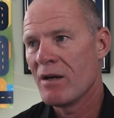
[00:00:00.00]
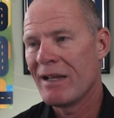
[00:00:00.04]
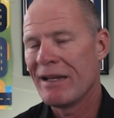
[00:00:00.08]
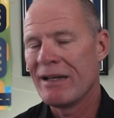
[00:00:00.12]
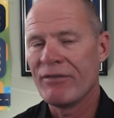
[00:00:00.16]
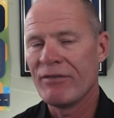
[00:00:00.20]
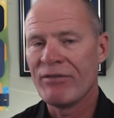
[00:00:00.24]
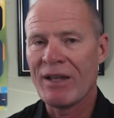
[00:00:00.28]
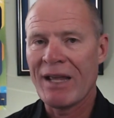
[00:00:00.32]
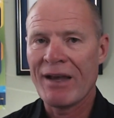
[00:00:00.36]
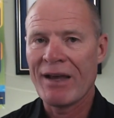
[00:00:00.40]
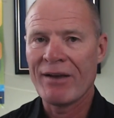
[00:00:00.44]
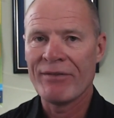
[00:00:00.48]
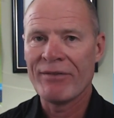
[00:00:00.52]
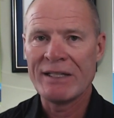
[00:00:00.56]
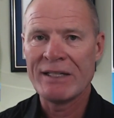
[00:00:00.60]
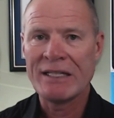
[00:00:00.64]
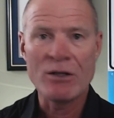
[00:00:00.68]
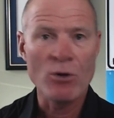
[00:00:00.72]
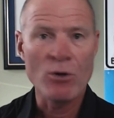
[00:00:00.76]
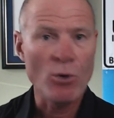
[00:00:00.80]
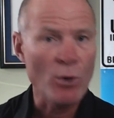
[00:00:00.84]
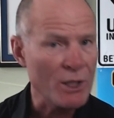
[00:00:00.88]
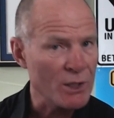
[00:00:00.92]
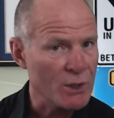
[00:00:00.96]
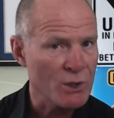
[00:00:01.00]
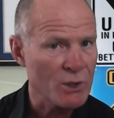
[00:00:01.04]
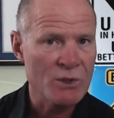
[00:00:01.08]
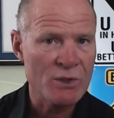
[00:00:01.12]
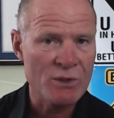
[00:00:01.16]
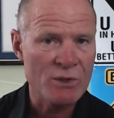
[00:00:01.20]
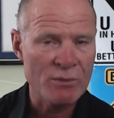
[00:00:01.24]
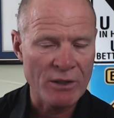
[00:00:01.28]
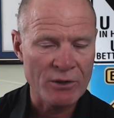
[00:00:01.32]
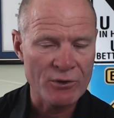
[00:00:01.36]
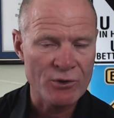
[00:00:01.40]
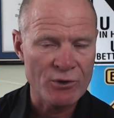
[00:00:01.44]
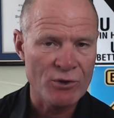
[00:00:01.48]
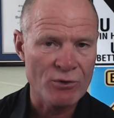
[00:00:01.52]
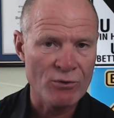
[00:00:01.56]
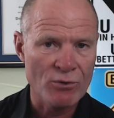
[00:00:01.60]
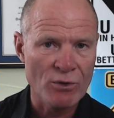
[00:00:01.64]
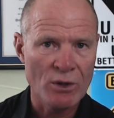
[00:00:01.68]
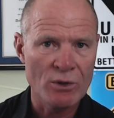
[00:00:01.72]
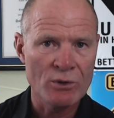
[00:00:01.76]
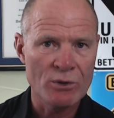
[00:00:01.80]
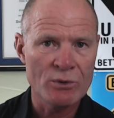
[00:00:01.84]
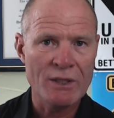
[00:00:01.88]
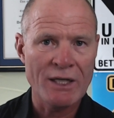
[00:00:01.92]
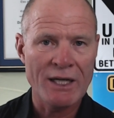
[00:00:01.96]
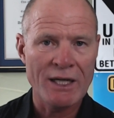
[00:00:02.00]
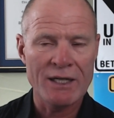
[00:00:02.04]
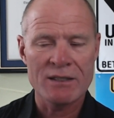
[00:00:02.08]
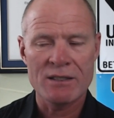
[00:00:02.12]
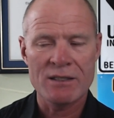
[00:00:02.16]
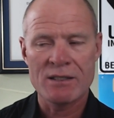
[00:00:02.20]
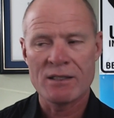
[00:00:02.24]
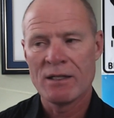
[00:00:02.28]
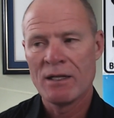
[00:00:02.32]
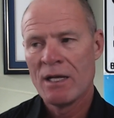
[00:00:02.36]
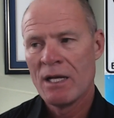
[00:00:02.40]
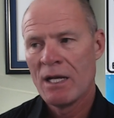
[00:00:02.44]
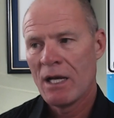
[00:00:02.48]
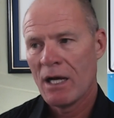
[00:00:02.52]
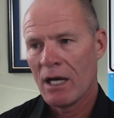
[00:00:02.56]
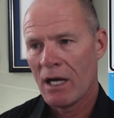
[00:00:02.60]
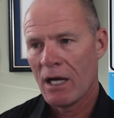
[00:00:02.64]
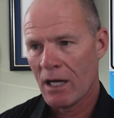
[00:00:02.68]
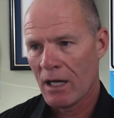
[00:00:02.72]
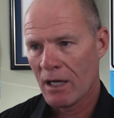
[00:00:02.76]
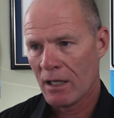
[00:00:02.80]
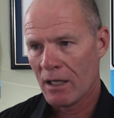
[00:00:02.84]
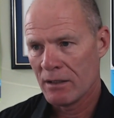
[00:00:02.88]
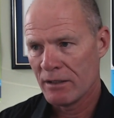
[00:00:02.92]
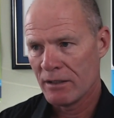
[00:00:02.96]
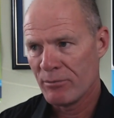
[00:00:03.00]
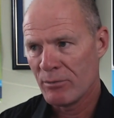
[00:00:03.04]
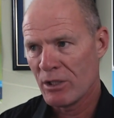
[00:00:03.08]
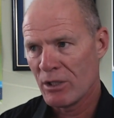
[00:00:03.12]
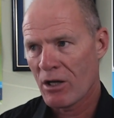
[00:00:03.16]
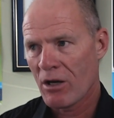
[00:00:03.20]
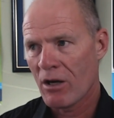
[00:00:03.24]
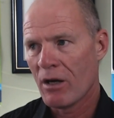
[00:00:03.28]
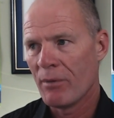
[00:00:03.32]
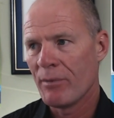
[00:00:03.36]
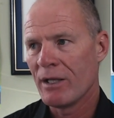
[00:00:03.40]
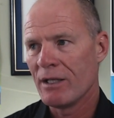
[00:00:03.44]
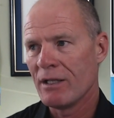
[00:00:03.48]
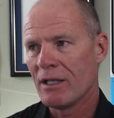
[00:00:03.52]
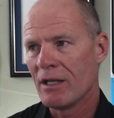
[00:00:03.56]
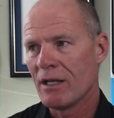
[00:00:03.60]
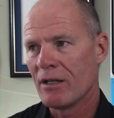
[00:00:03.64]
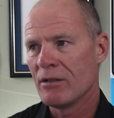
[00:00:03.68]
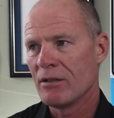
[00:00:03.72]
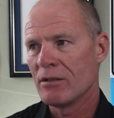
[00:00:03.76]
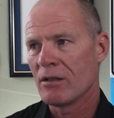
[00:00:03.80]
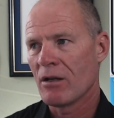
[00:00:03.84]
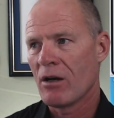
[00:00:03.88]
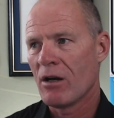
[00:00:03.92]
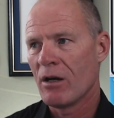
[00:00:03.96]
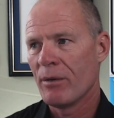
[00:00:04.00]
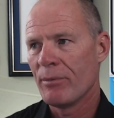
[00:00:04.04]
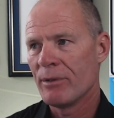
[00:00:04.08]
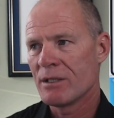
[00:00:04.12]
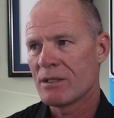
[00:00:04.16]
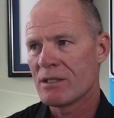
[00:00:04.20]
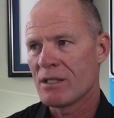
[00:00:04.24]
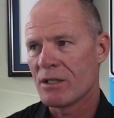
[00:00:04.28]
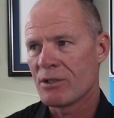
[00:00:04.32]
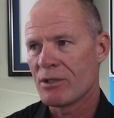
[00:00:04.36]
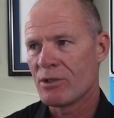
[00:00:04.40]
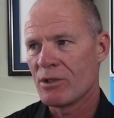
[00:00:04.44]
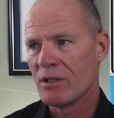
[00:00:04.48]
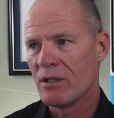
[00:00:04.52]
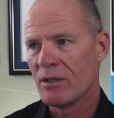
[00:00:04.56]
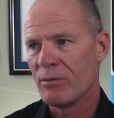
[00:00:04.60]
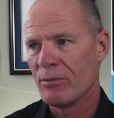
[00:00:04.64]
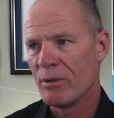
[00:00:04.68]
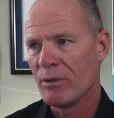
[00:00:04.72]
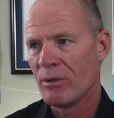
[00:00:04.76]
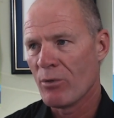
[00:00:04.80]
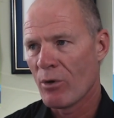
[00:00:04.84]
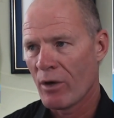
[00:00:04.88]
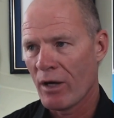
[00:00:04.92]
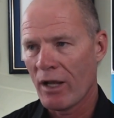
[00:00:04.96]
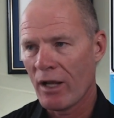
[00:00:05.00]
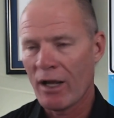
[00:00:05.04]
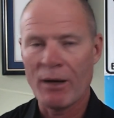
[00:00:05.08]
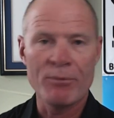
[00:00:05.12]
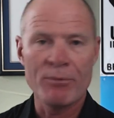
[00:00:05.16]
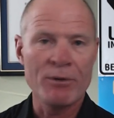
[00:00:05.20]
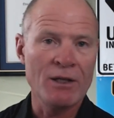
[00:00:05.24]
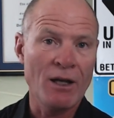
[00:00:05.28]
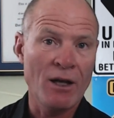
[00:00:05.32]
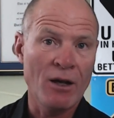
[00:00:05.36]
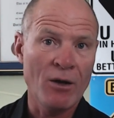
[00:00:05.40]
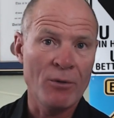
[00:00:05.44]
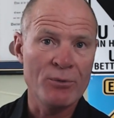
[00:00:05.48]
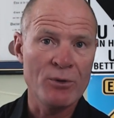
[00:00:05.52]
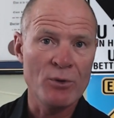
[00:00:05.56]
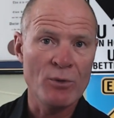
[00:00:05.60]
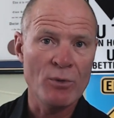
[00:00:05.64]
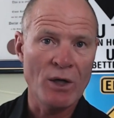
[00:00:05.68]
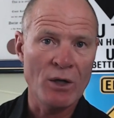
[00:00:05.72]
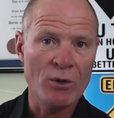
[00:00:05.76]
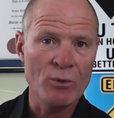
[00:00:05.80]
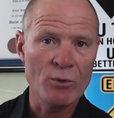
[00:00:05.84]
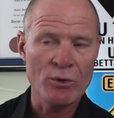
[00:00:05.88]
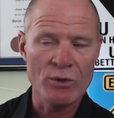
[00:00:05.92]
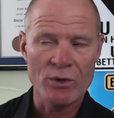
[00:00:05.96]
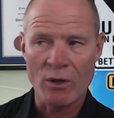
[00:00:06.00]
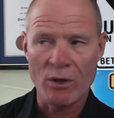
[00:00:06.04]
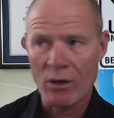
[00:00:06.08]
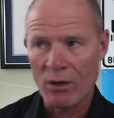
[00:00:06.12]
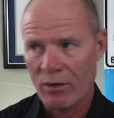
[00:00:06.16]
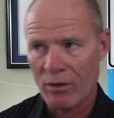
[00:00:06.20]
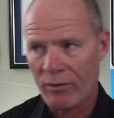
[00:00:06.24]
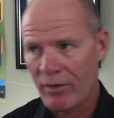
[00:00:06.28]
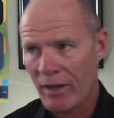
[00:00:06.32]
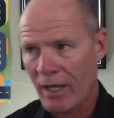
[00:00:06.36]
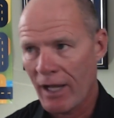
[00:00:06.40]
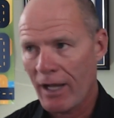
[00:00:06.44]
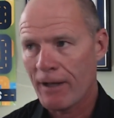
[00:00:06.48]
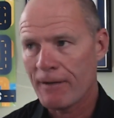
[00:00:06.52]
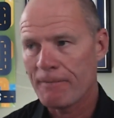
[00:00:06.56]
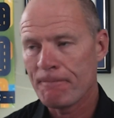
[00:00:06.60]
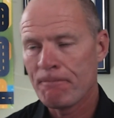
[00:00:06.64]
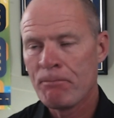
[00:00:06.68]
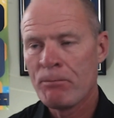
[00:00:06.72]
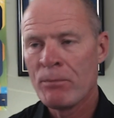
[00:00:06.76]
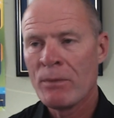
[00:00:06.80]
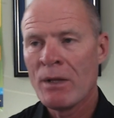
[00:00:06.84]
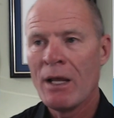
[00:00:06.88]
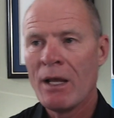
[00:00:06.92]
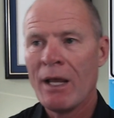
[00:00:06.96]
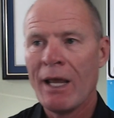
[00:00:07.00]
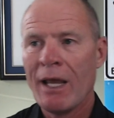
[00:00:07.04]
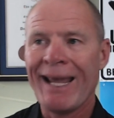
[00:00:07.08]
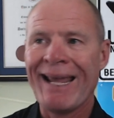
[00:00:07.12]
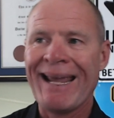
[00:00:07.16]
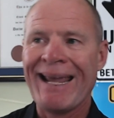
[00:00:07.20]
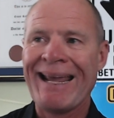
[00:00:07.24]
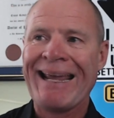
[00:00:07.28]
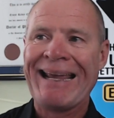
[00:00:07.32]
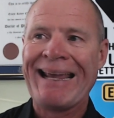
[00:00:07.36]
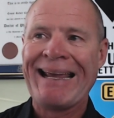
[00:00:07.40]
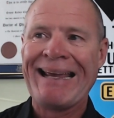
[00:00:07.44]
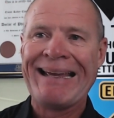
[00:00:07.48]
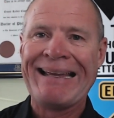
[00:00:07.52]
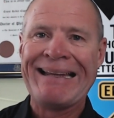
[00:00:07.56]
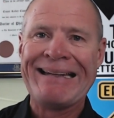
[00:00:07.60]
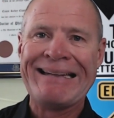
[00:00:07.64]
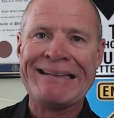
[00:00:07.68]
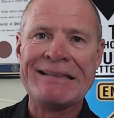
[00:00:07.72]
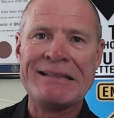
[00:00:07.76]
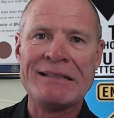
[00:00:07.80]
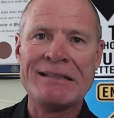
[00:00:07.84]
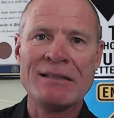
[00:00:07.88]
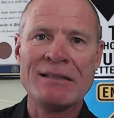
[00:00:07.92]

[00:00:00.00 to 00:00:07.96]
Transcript: And if you have any questions about your road test, leave me a comment down in the comment section, and I'll be more than happy to help you out with all of that. And